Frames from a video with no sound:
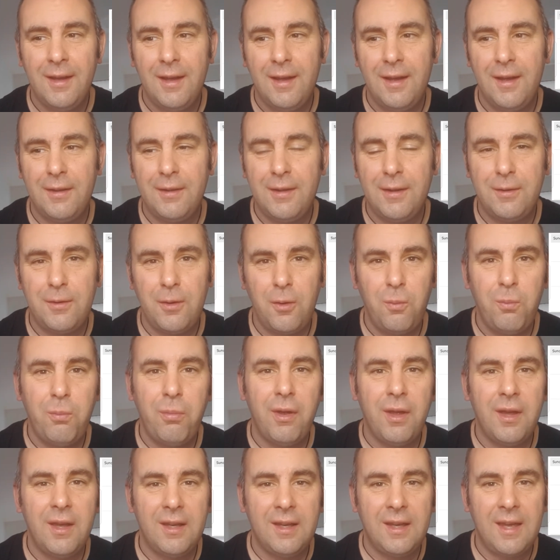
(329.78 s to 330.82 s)
They do
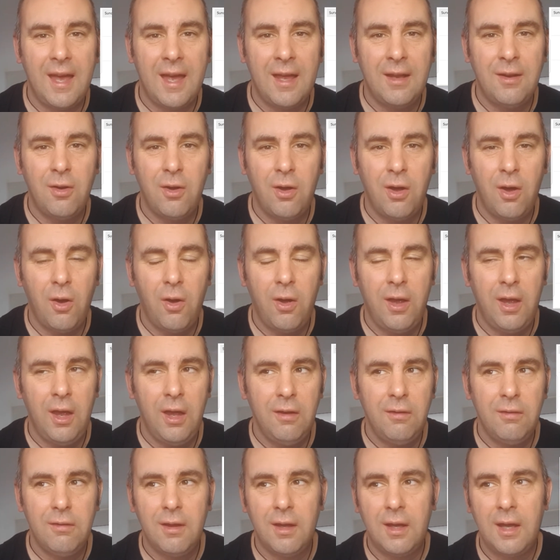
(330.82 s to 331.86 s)
play again
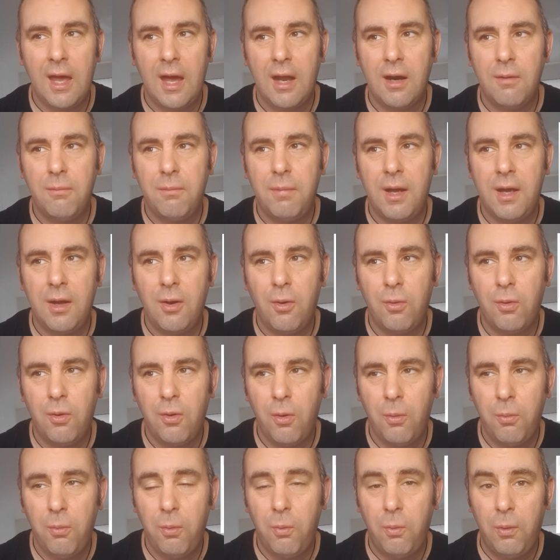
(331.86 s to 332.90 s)
in the Carabao Cup,